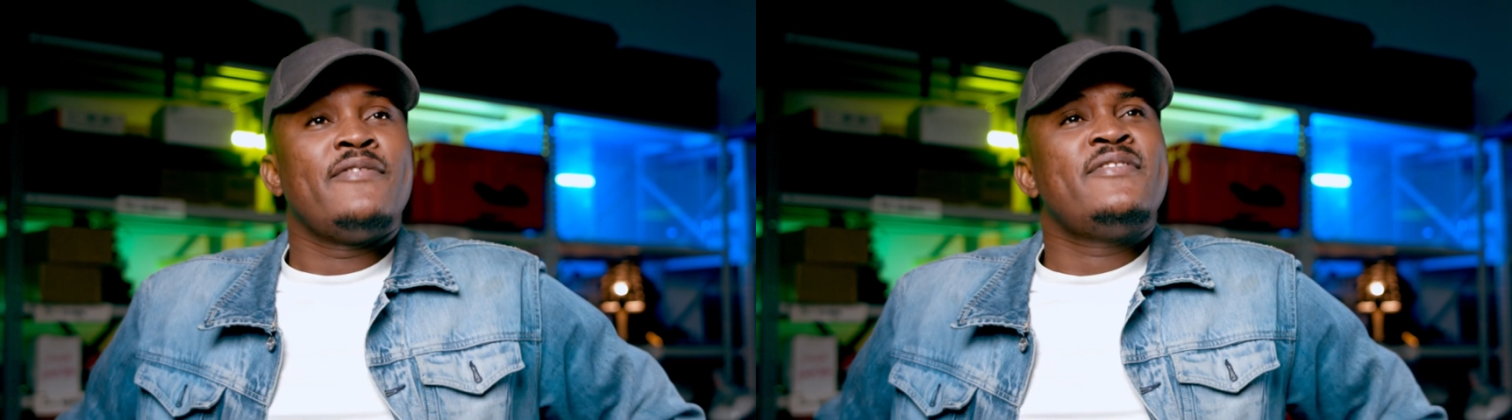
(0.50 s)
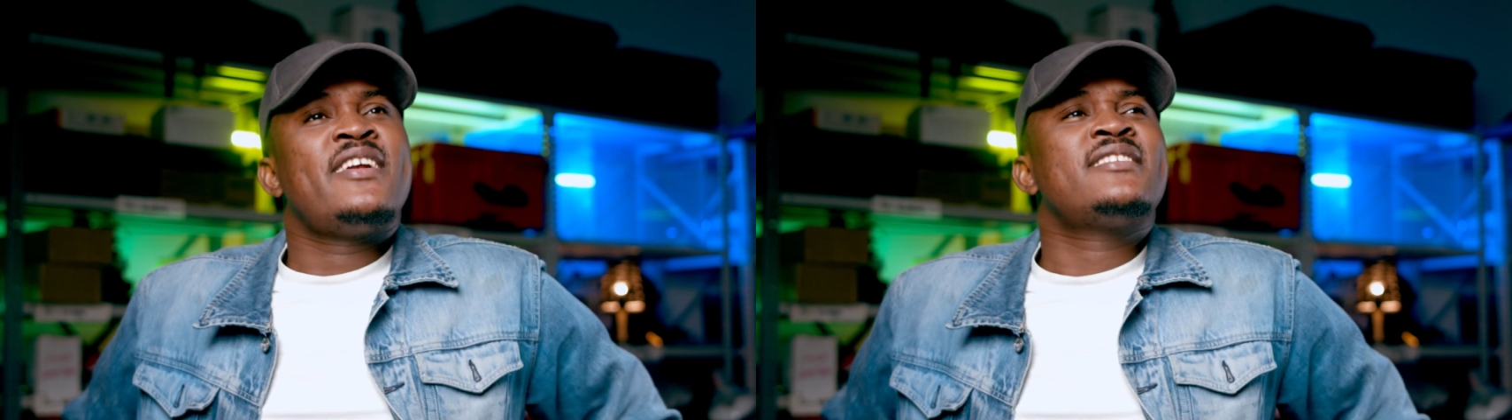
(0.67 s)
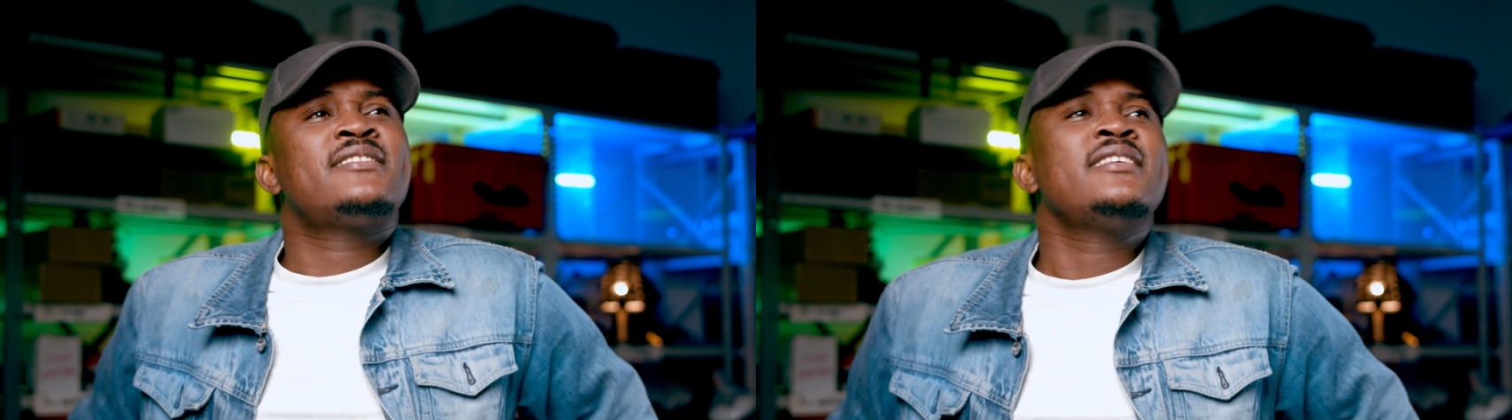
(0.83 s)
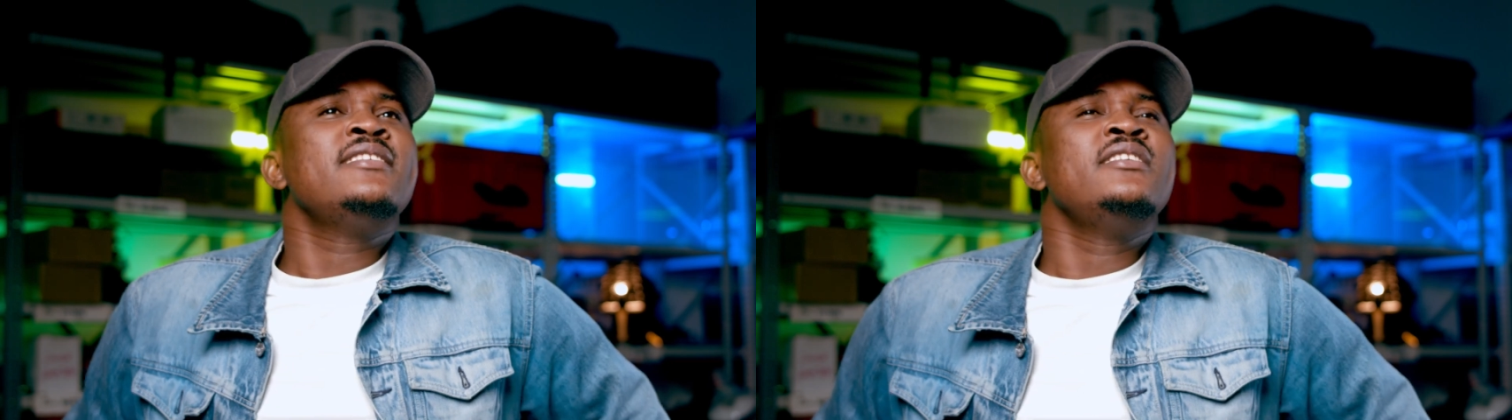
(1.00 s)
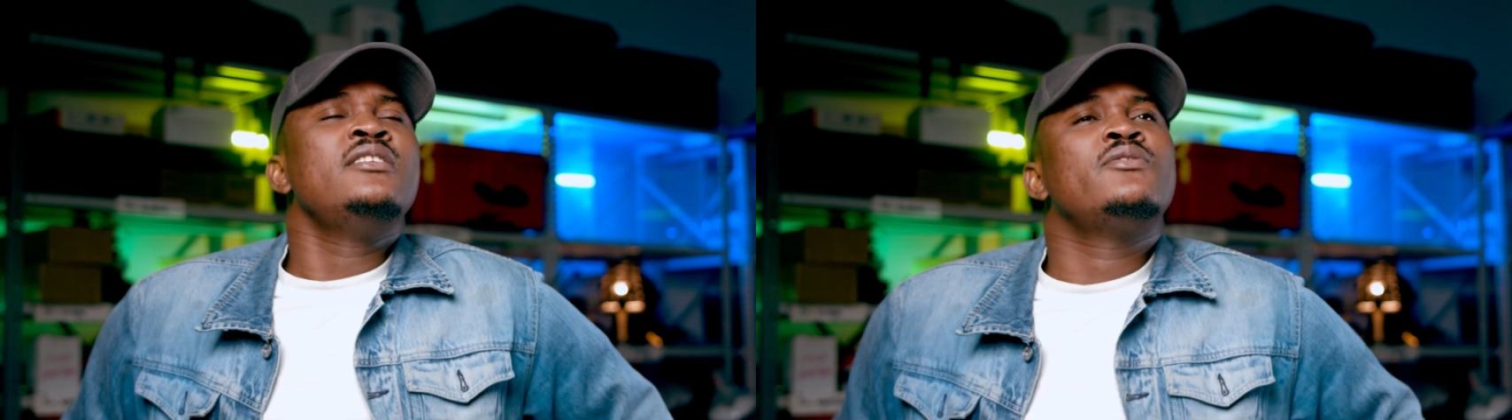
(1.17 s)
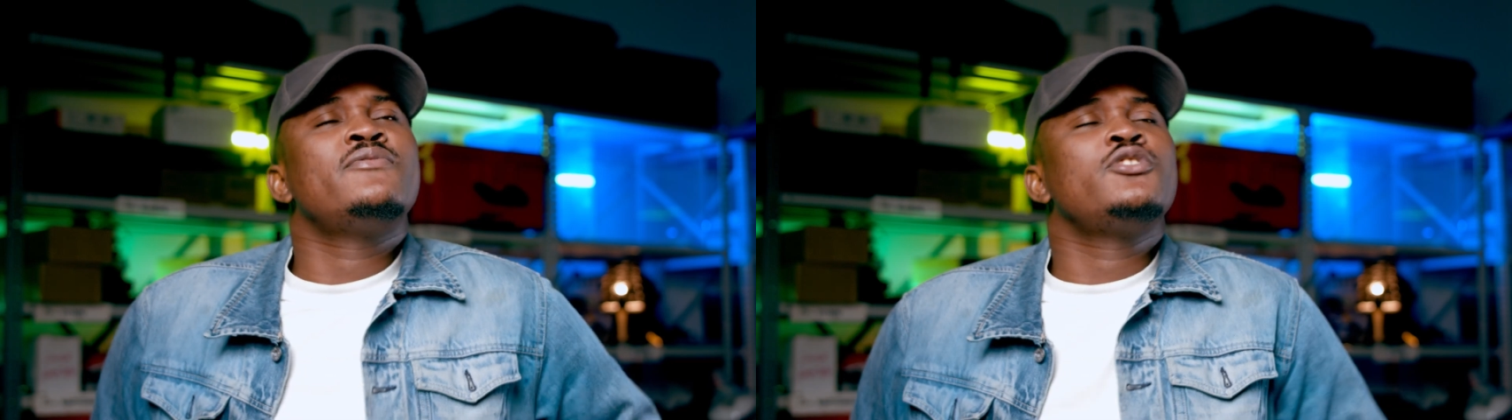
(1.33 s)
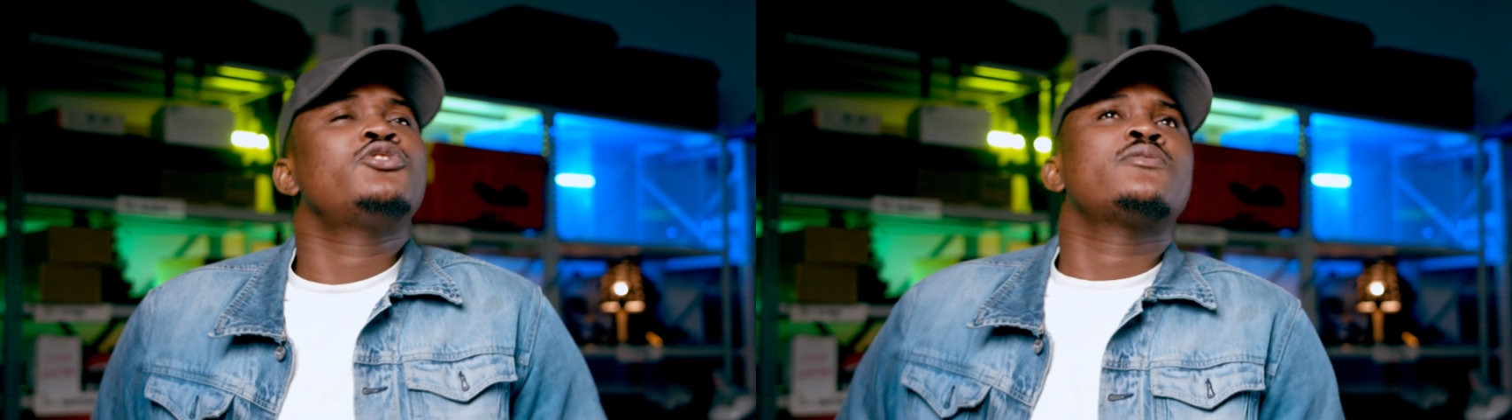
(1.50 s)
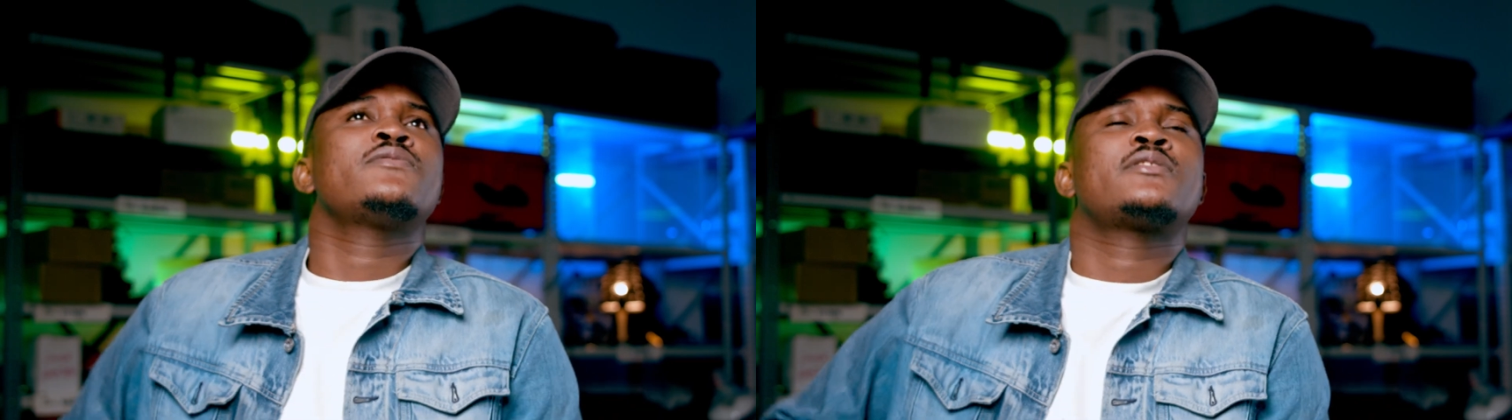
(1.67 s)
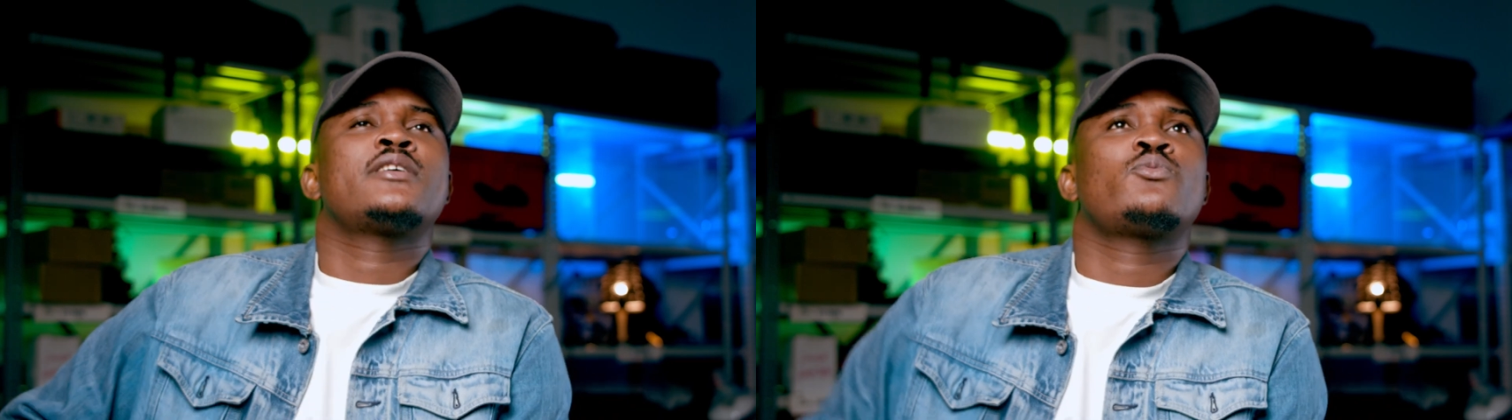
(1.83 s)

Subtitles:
There are certain innovations